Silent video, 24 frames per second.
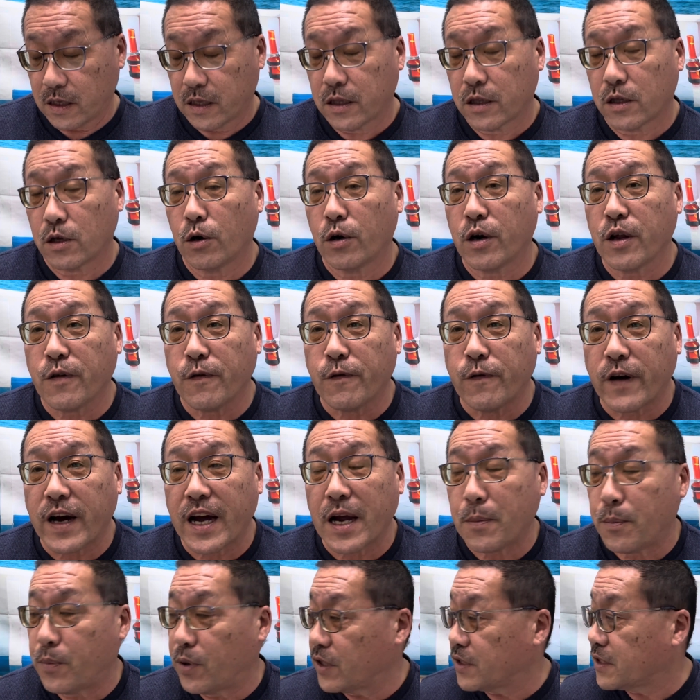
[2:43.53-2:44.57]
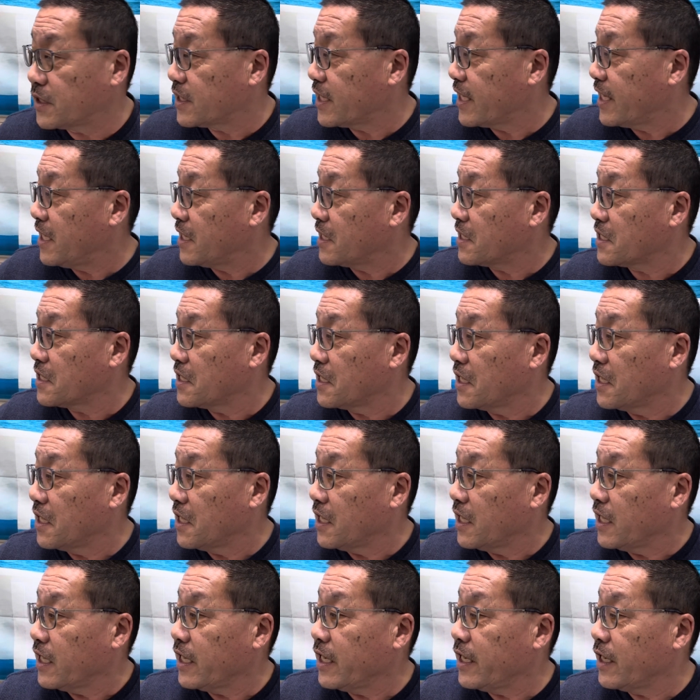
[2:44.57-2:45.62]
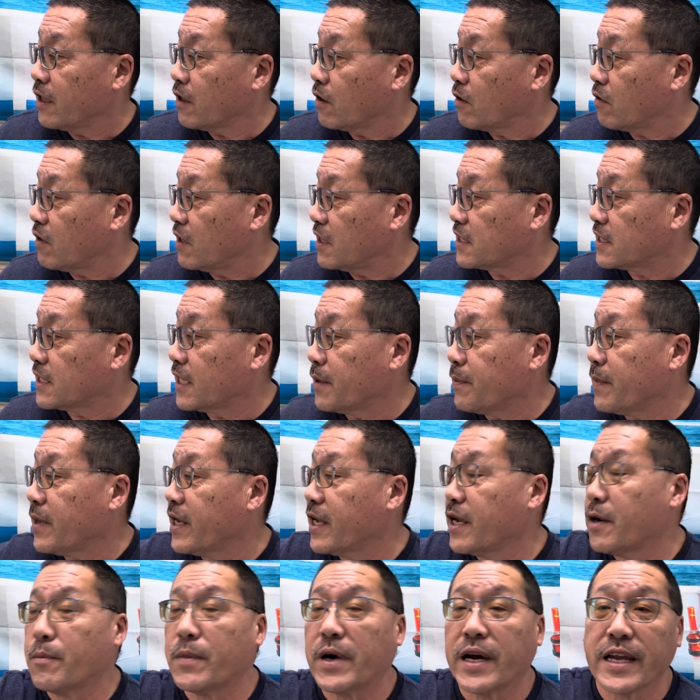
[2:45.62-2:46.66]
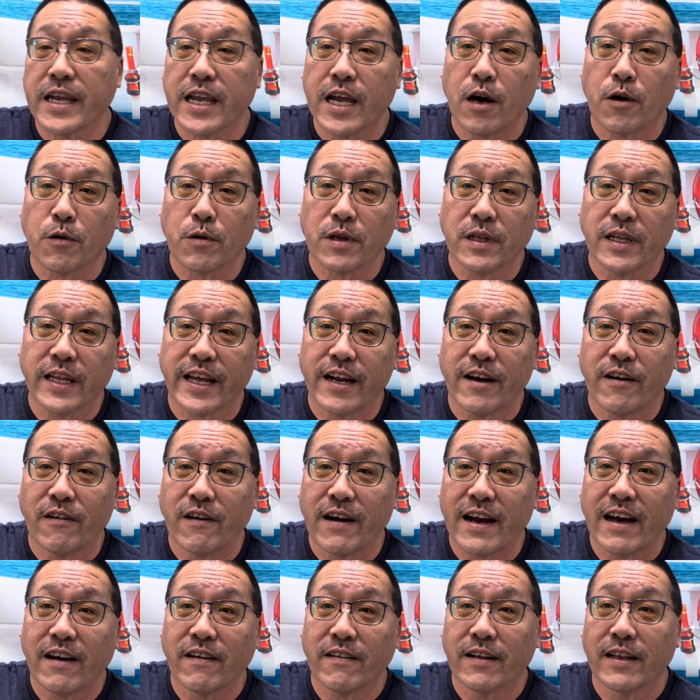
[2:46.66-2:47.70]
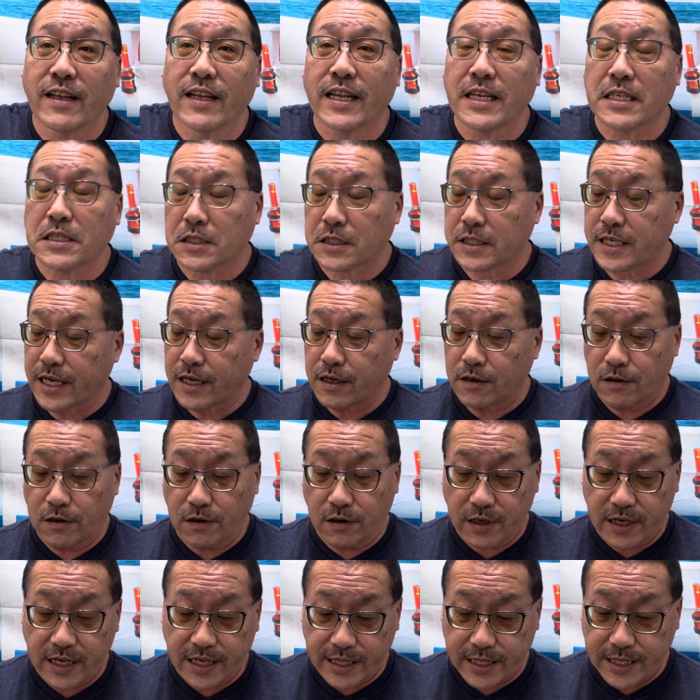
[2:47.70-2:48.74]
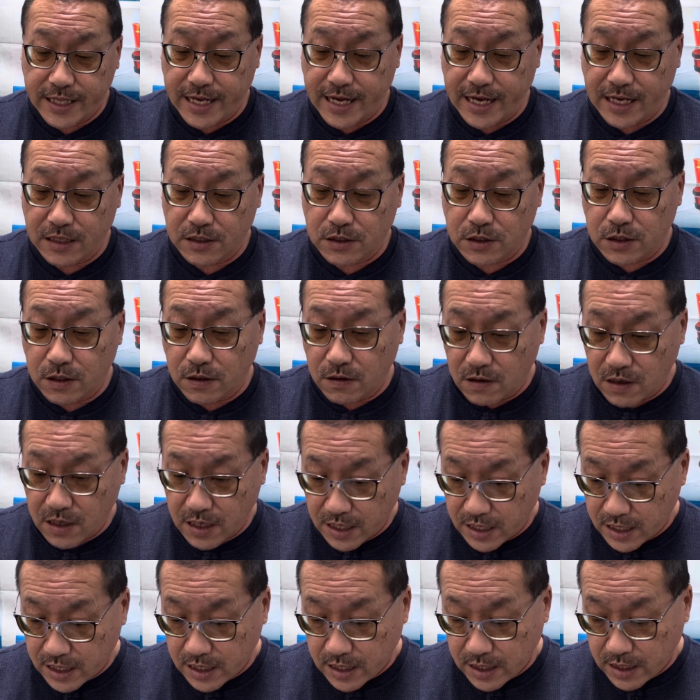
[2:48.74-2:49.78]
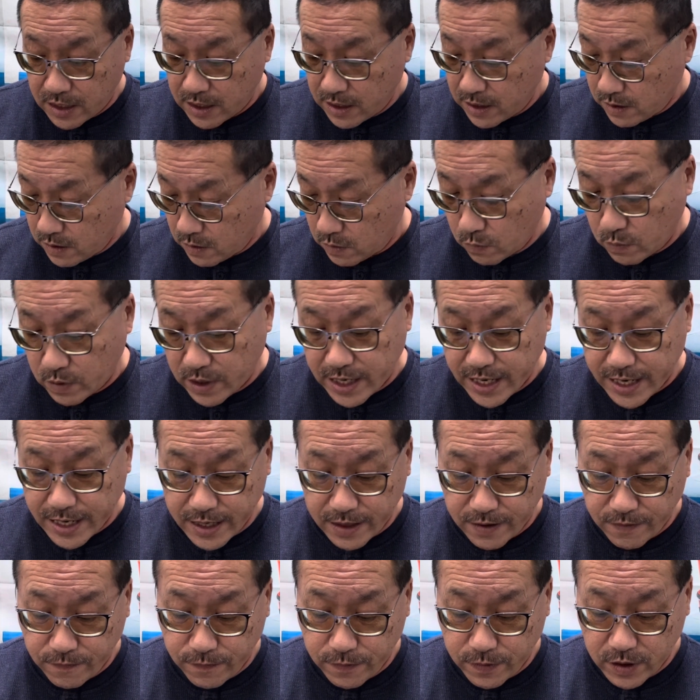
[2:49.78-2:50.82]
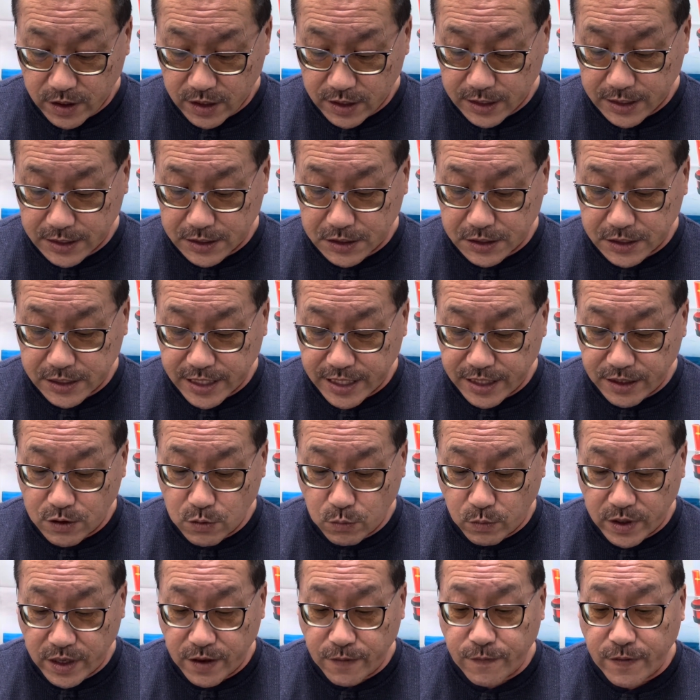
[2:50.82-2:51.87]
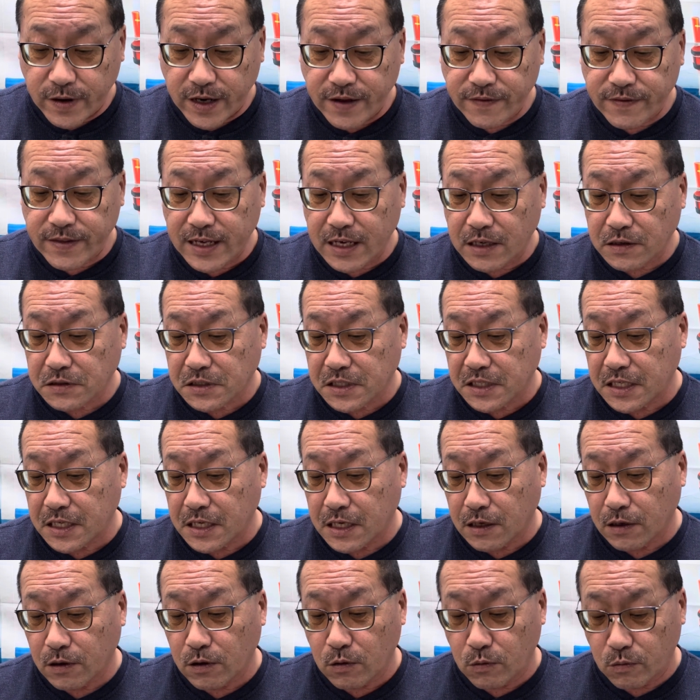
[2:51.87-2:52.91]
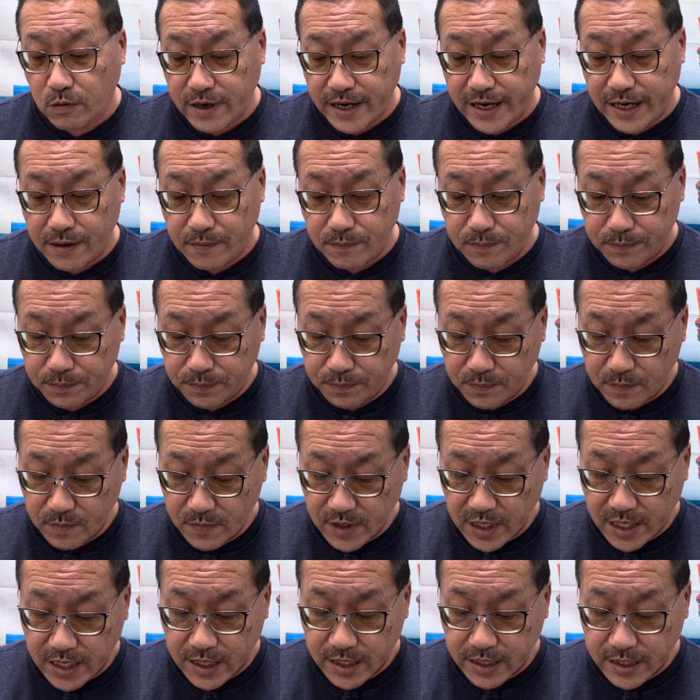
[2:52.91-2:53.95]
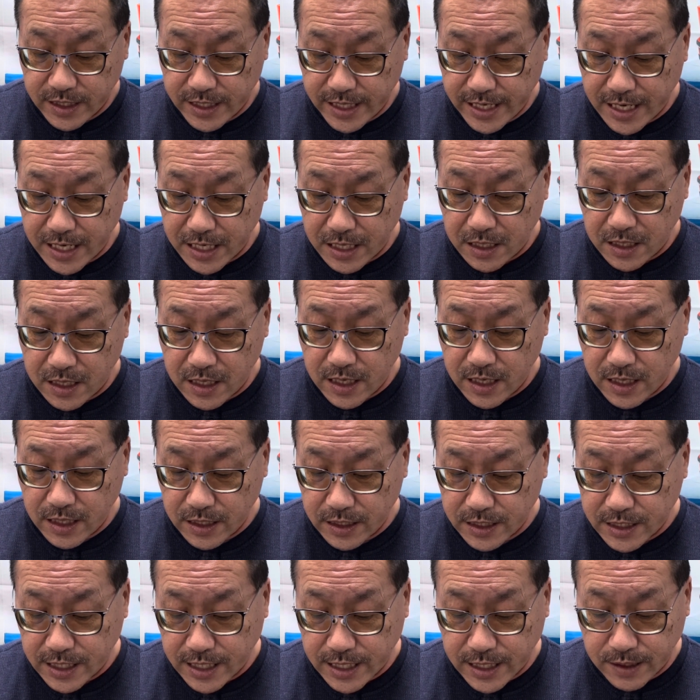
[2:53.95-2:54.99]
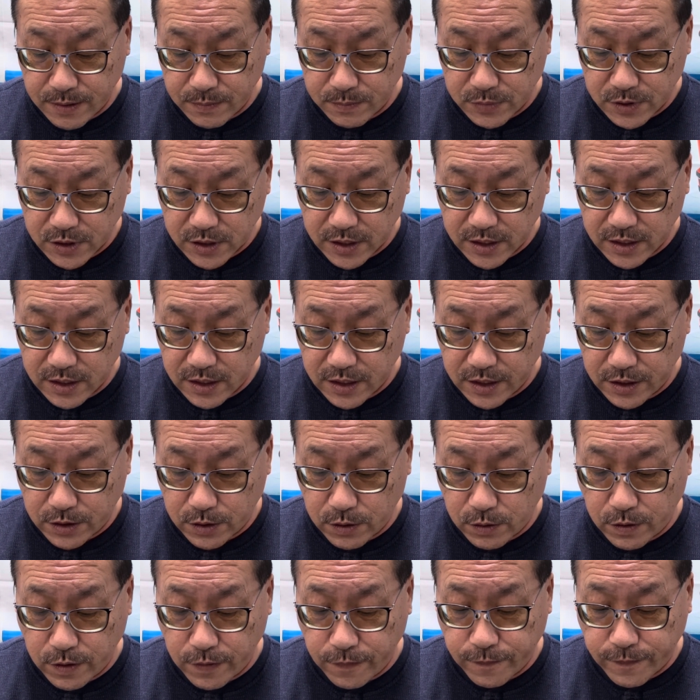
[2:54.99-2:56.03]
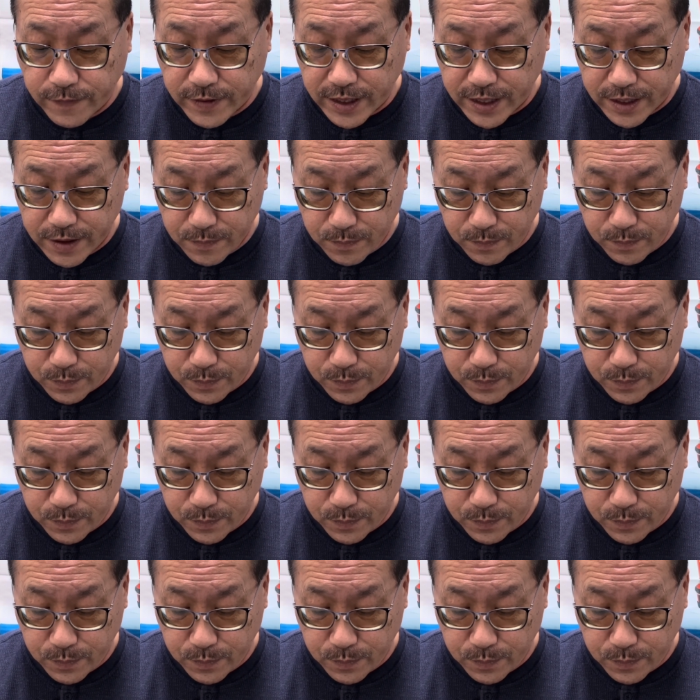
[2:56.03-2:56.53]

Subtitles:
35% increase. Let me get my calculator out. Let's take a look at that. So we have, let's say, $25,000 rent, then times a 35%